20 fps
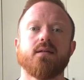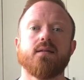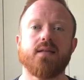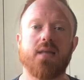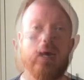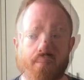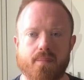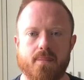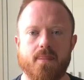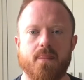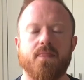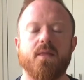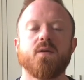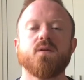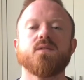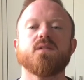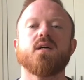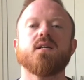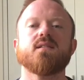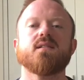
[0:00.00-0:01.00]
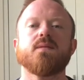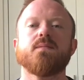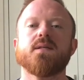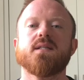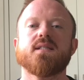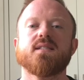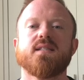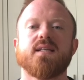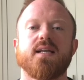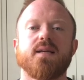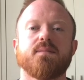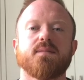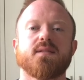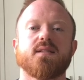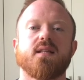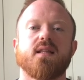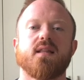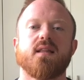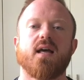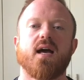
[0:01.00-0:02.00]
Now, those are some of the
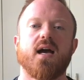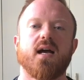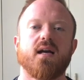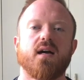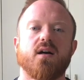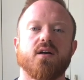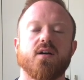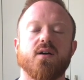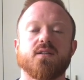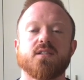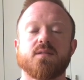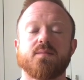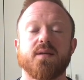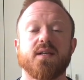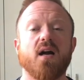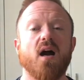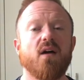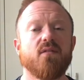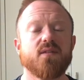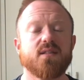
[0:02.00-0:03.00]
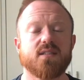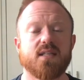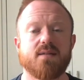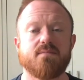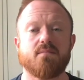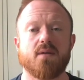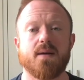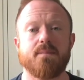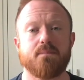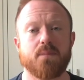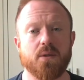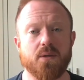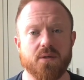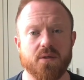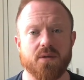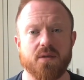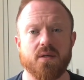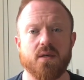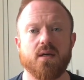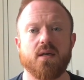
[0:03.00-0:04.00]
tips that are going to be covered in my
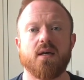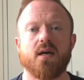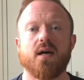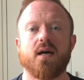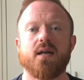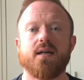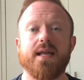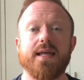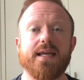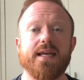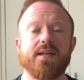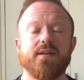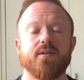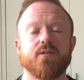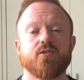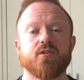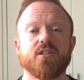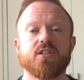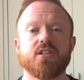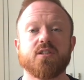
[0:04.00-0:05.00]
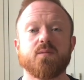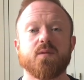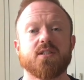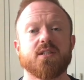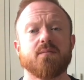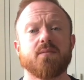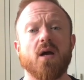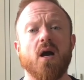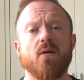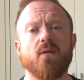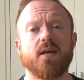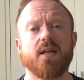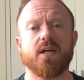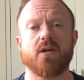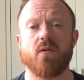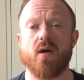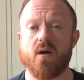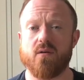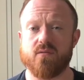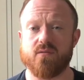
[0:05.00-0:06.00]
book, Naked Nutrition, which I'm currently
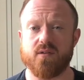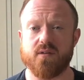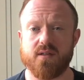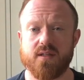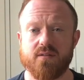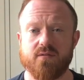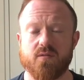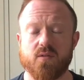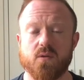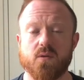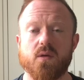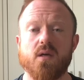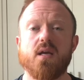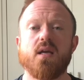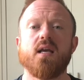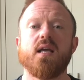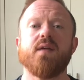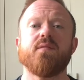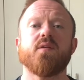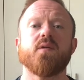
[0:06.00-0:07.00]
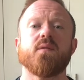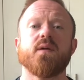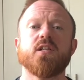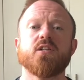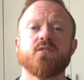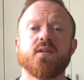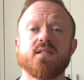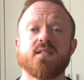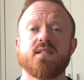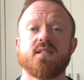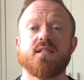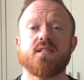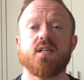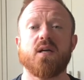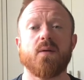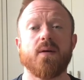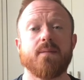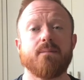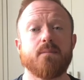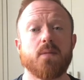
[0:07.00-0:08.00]
crowdfunding for. If you're interested in
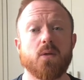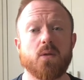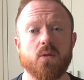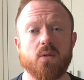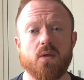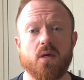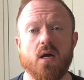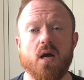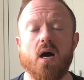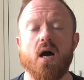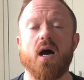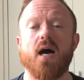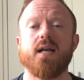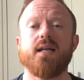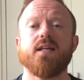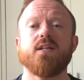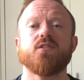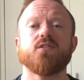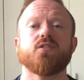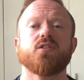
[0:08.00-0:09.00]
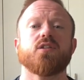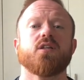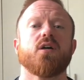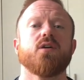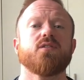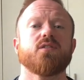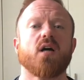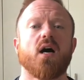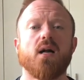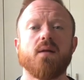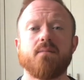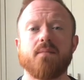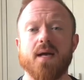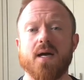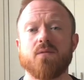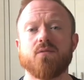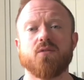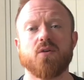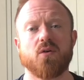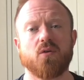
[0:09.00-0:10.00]
knowing more, I need you to go to
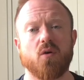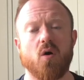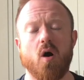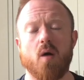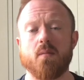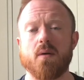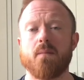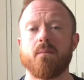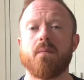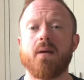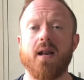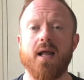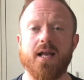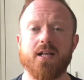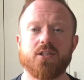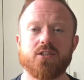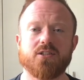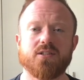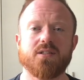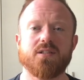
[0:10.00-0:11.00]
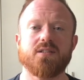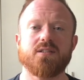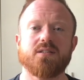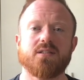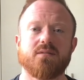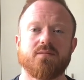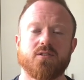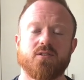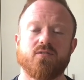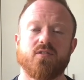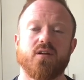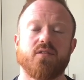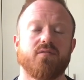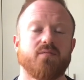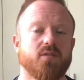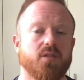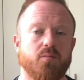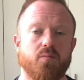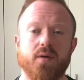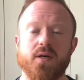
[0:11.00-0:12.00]
unbound.com and pledge
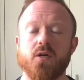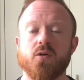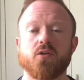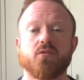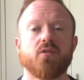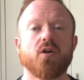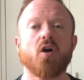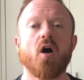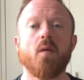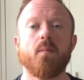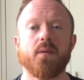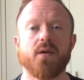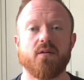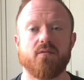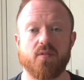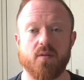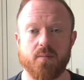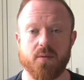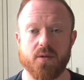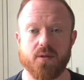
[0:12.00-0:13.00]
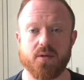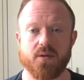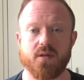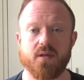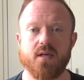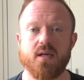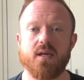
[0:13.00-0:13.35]
to pre-order a copy of the book.